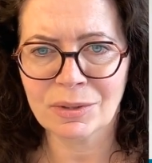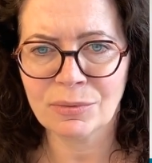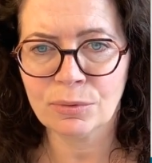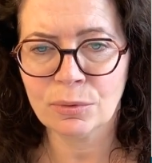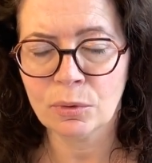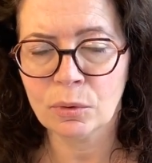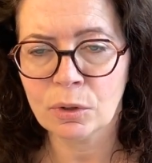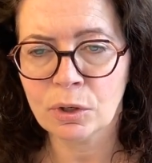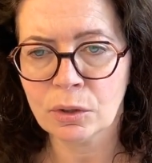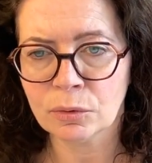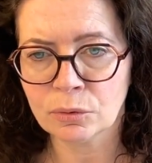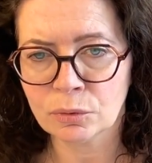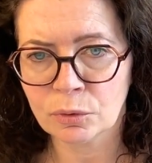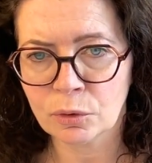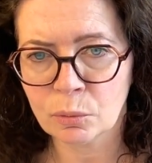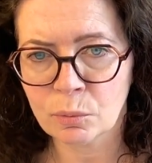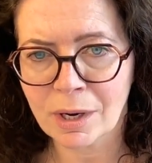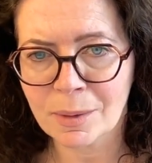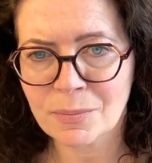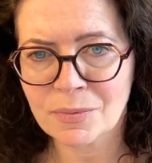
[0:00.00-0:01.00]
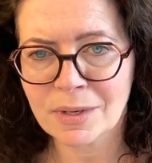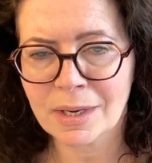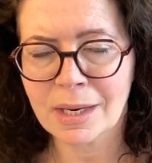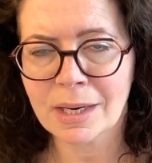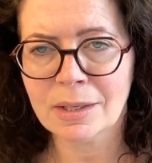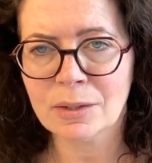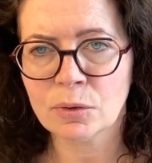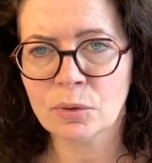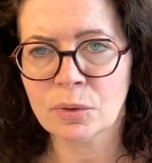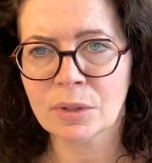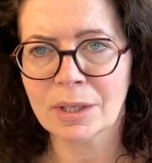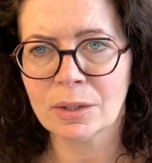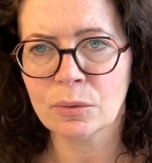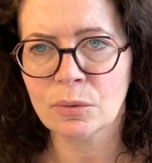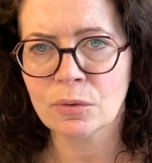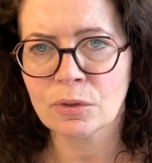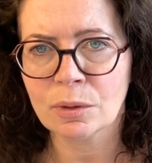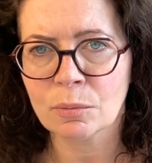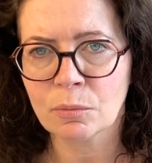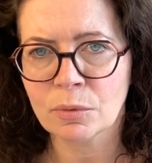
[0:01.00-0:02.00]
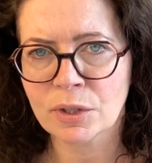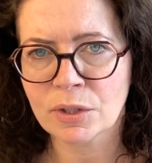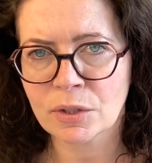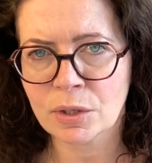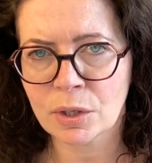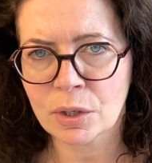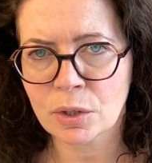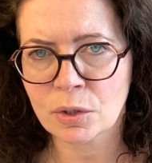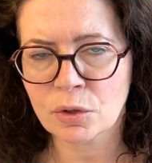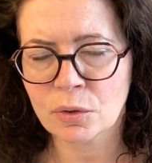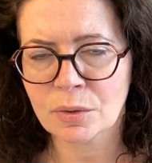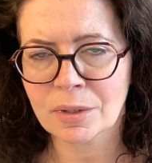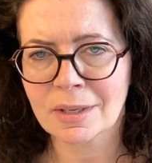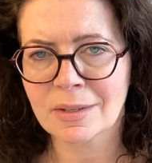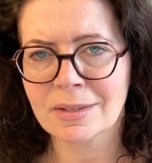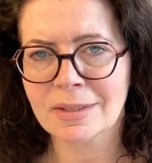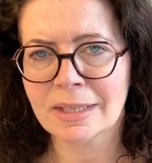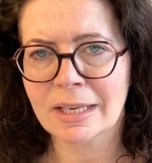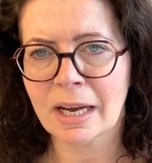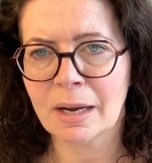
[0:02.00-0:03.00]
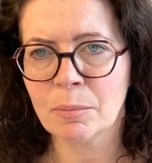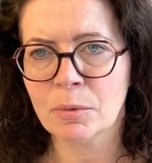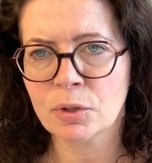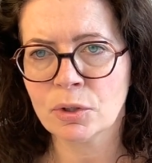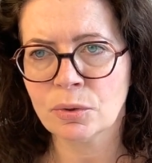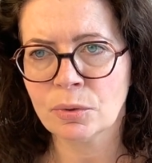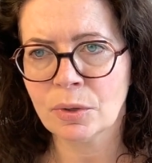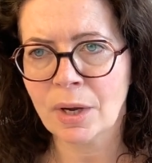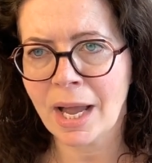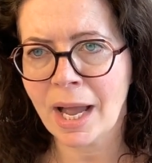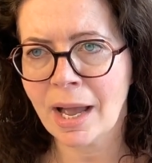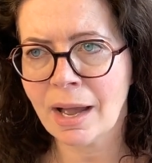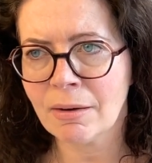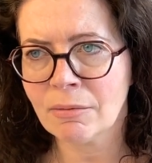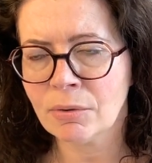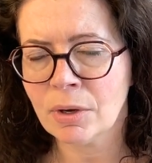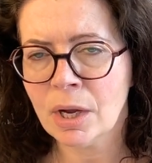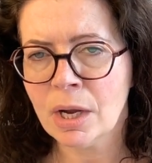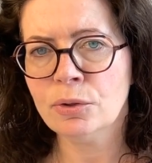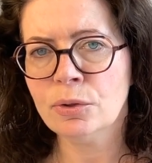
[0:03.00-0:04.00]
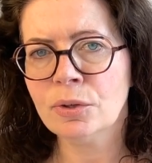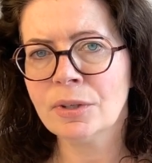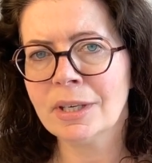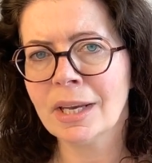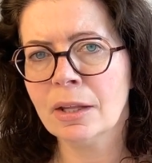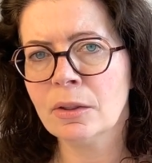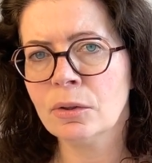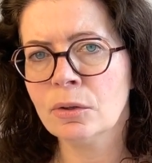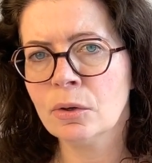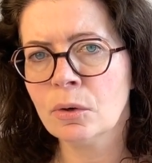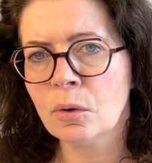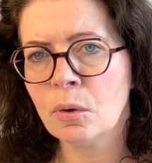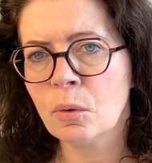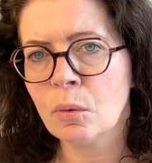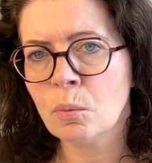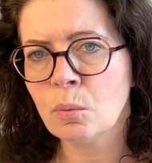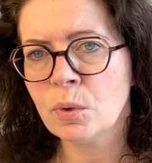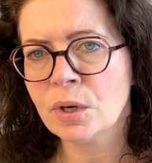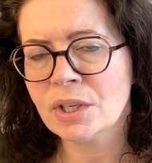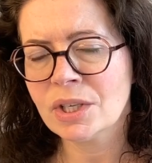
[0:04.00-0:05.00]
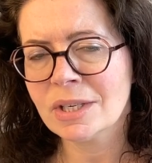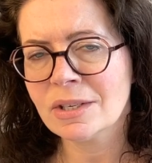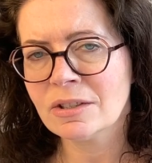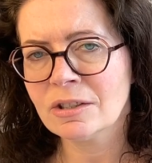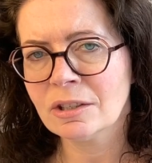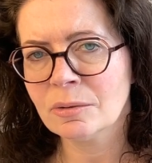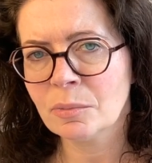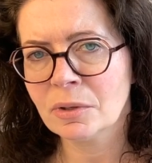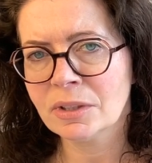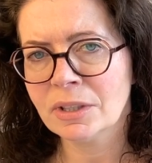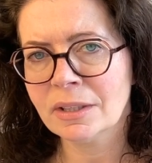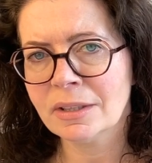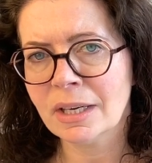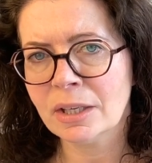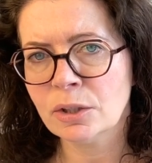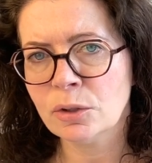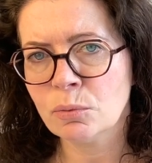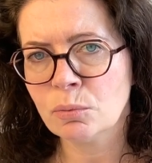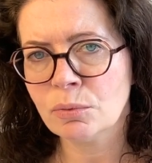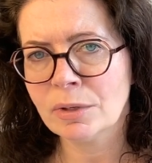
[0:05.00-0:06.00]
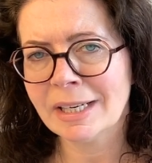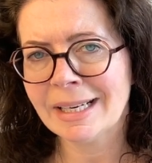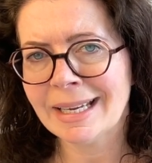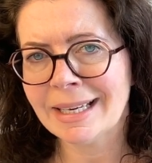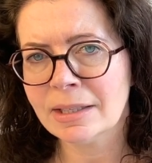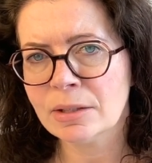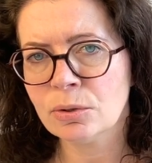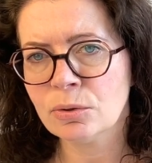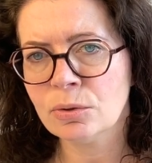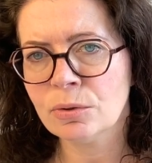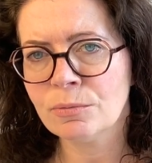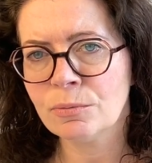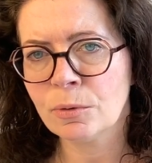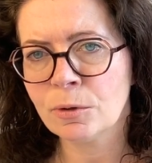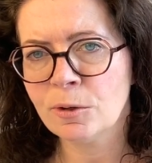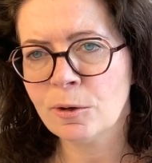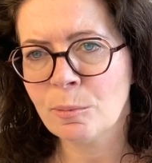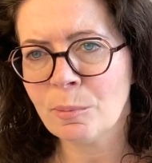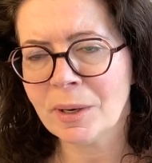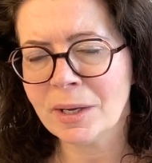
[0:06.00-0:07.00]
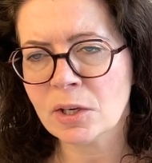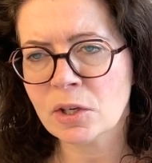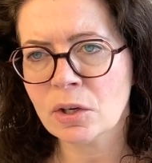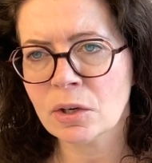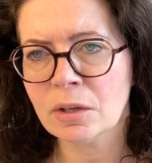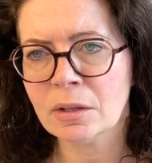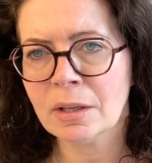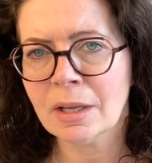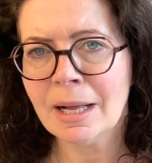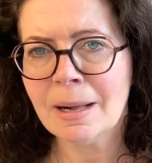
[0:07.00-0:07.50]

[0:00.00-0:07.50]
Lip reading: if you log on to the website, you can do some research, you can see how much you have, you can know which is the body that you relate to for your pension,